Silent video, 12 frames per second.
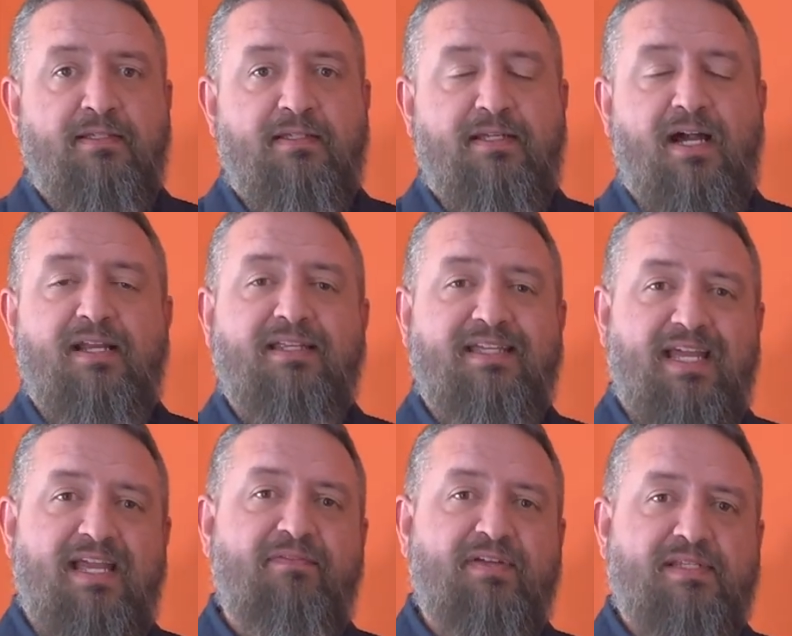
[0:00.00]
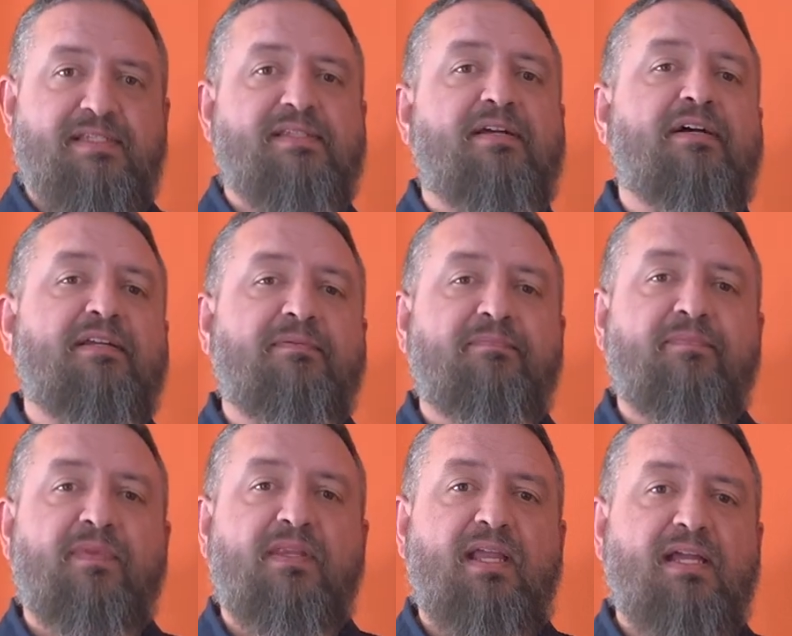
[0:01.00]
God gave his son
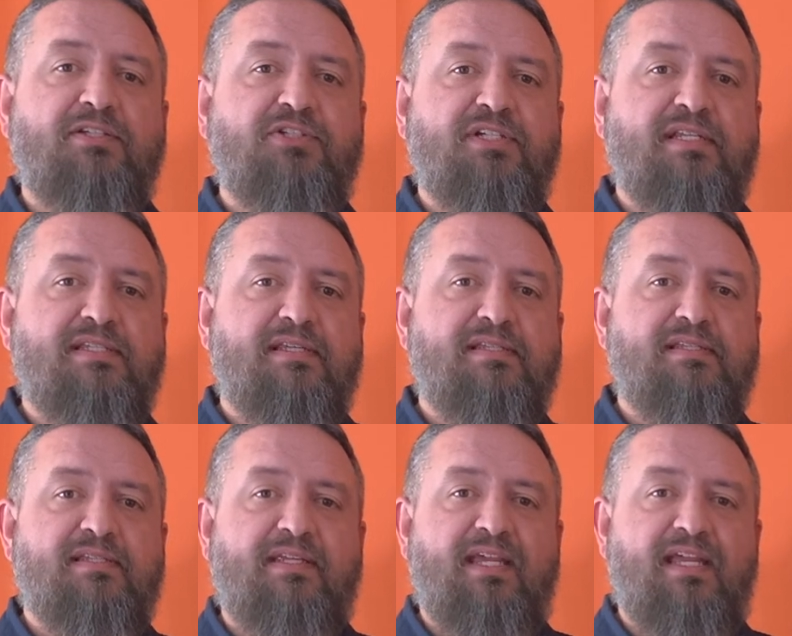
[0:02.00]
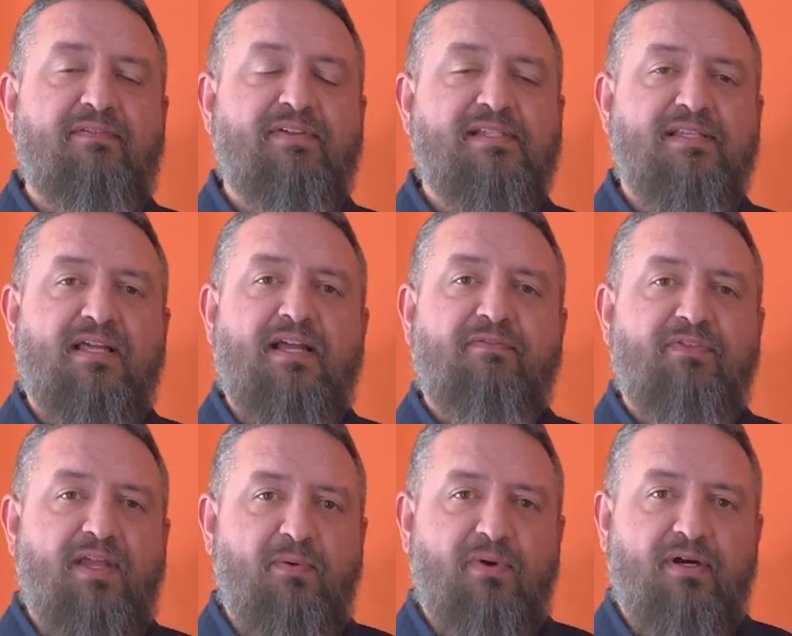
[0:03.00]
and Jesus gave his life.
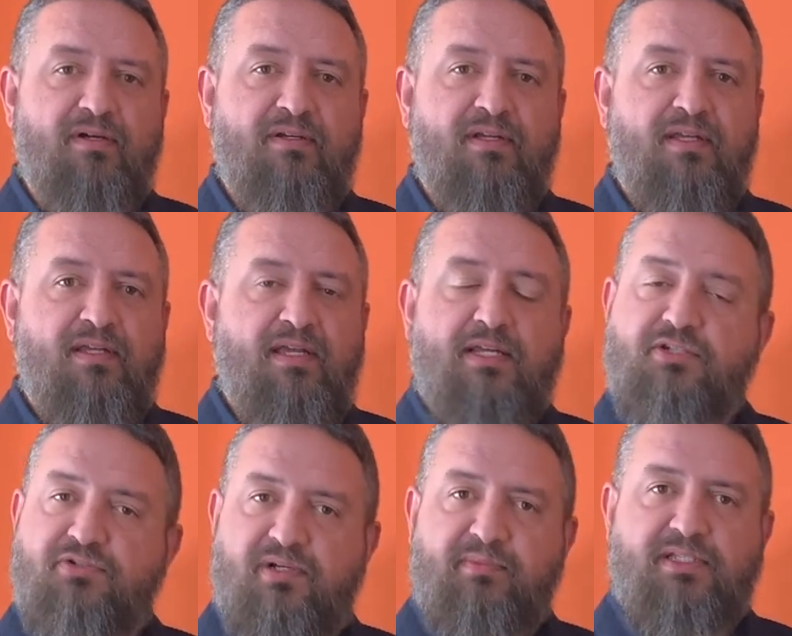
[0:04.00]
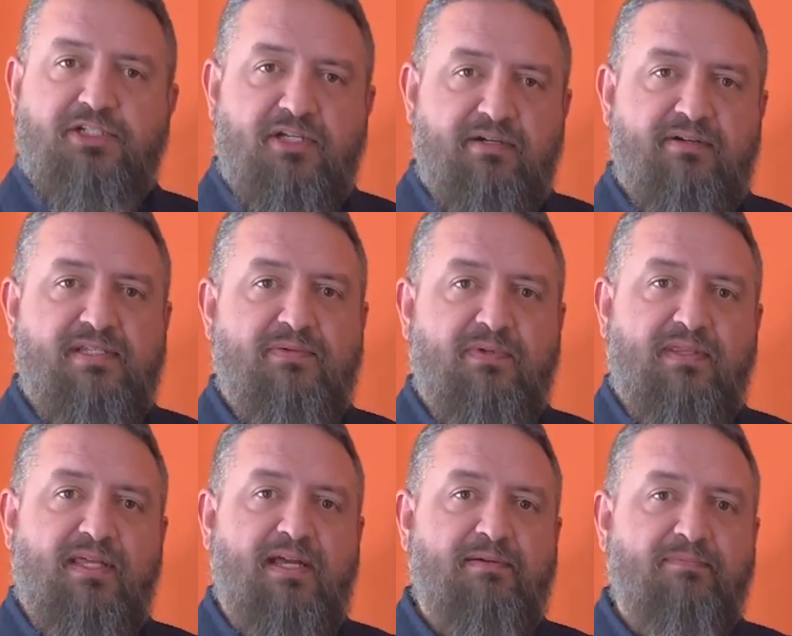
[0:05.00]
They were extremely generous with
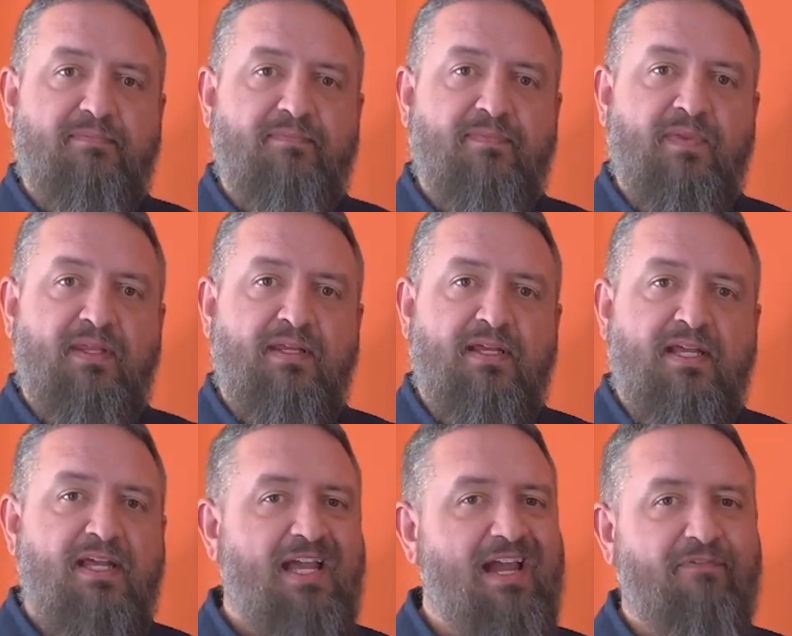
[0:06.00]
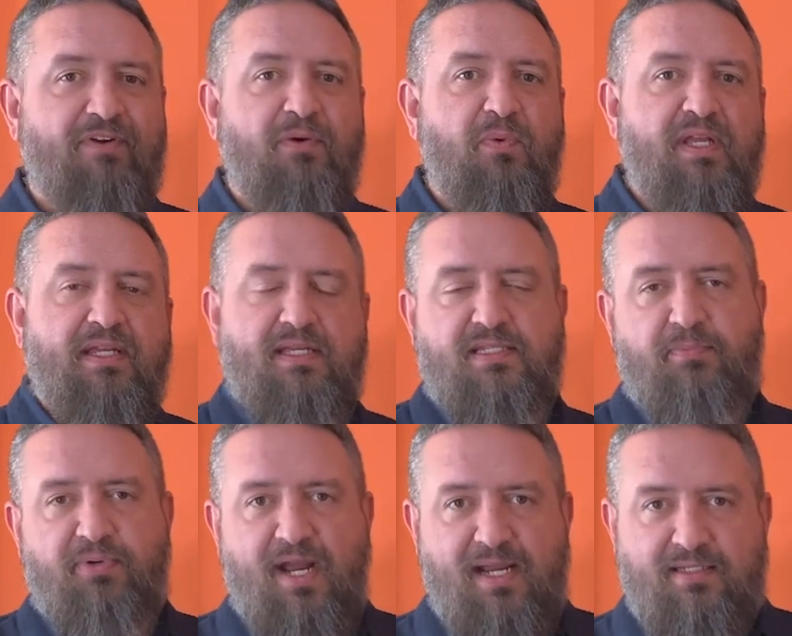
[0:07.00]
that. Every week, as a
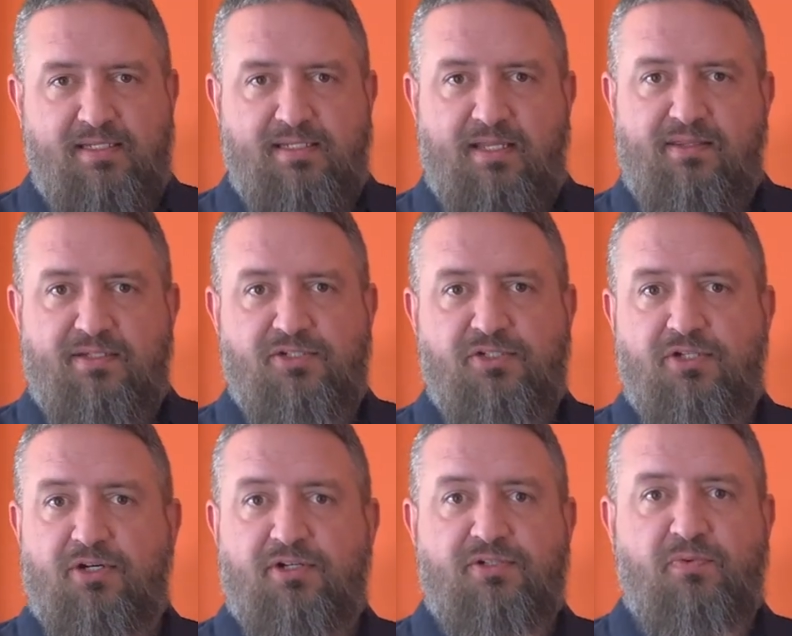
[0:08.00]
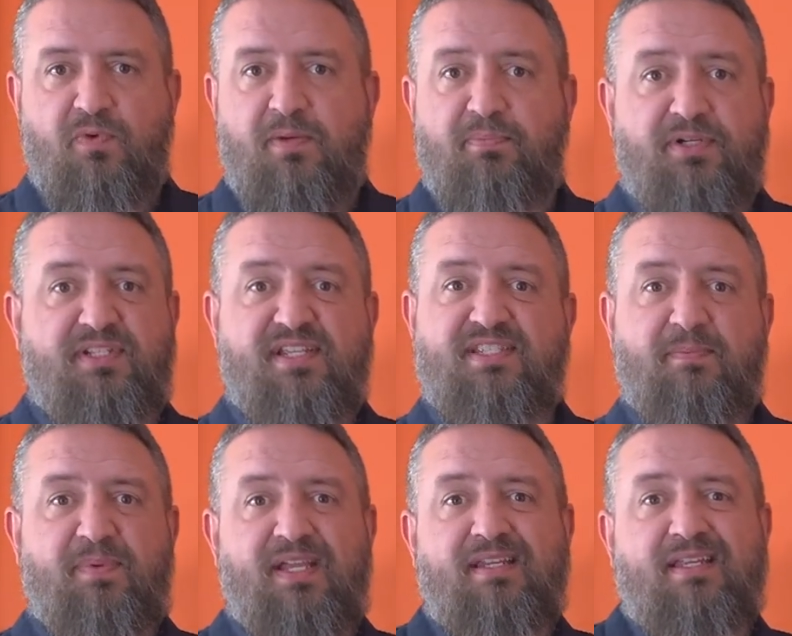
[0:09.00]
practice at this church, we
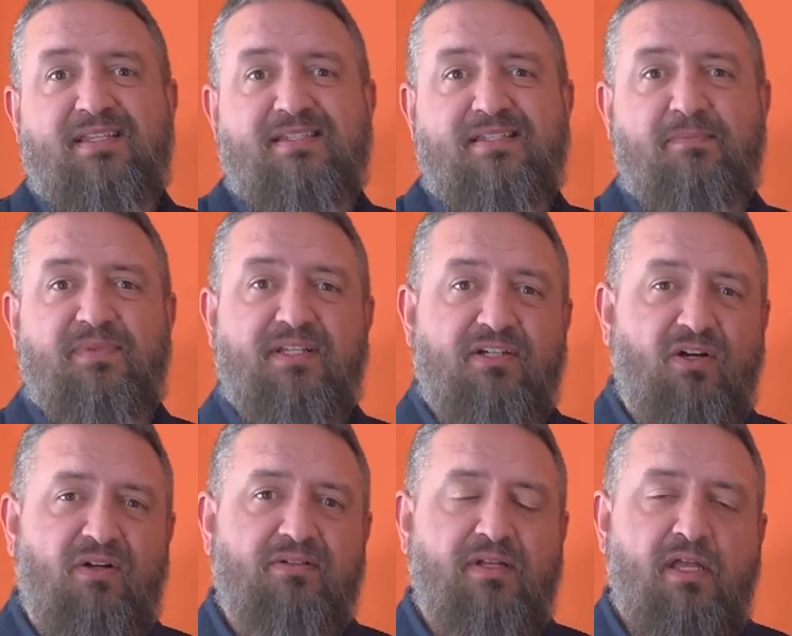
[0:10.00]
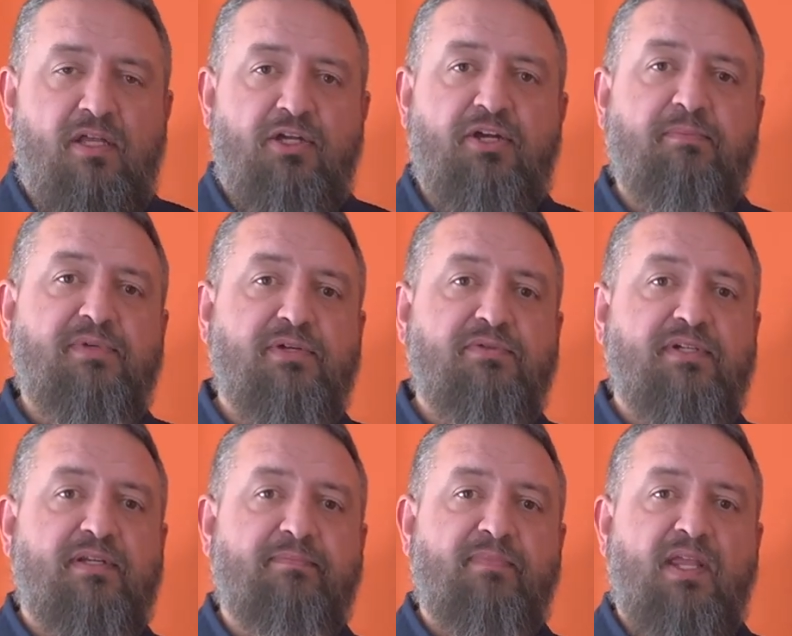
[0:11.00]
participate in something called
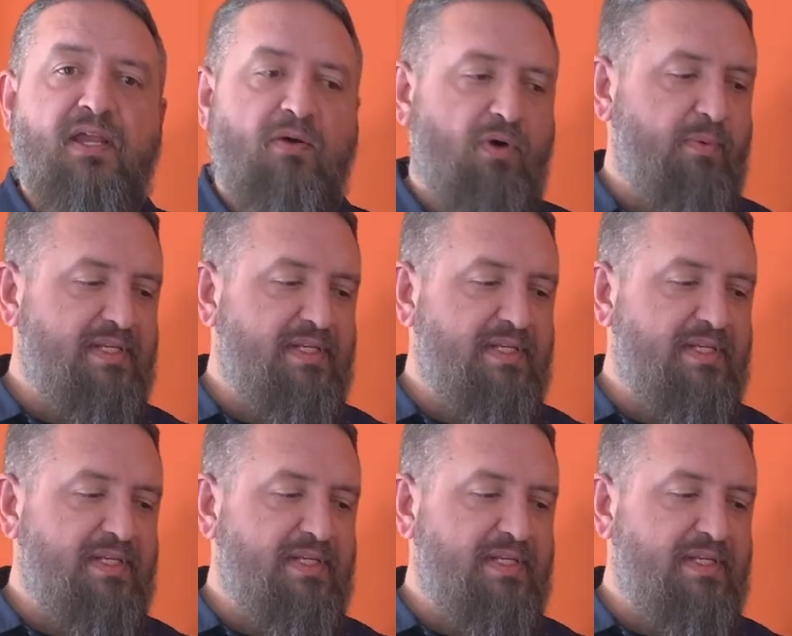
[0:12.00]
communion, where we